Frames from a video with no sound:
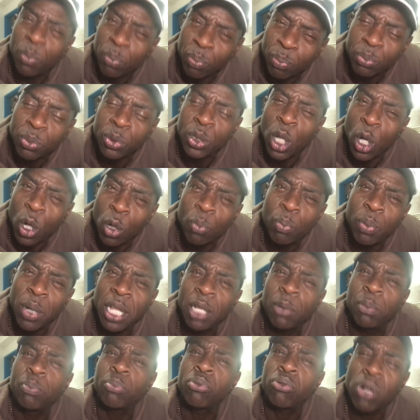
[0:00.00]
Nobel
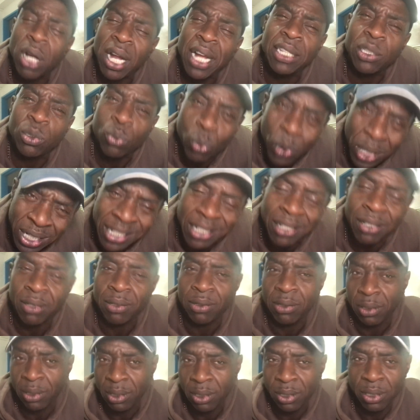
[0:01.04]
Prize winner,
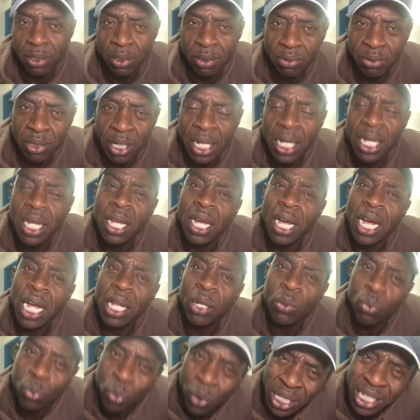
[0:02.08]
right?
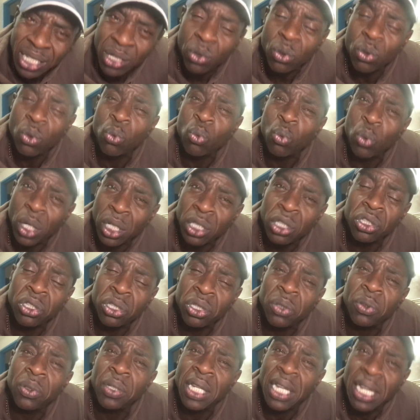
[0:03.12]
And we want
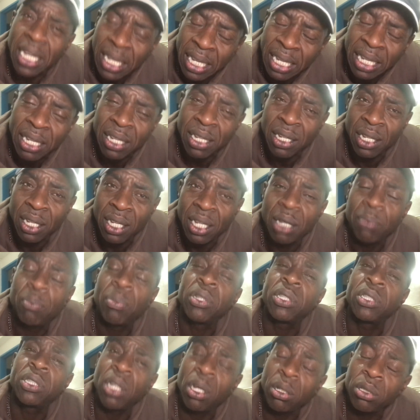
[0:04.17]
you here.
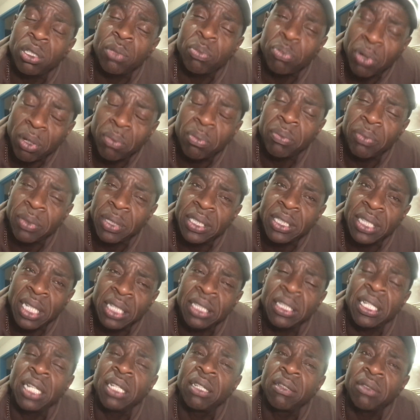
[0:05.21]
But the only problem is, yeah,
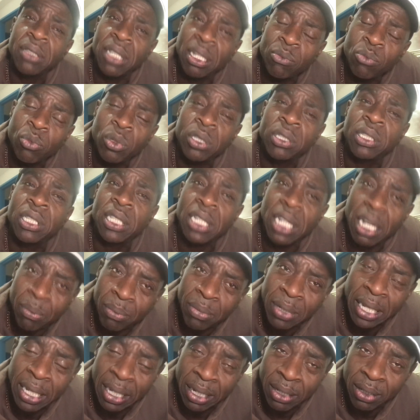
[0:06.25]
none of them want to come
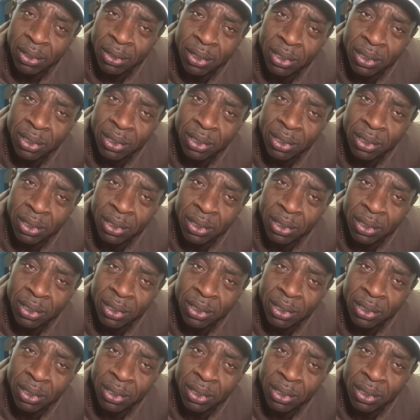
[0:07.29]
here.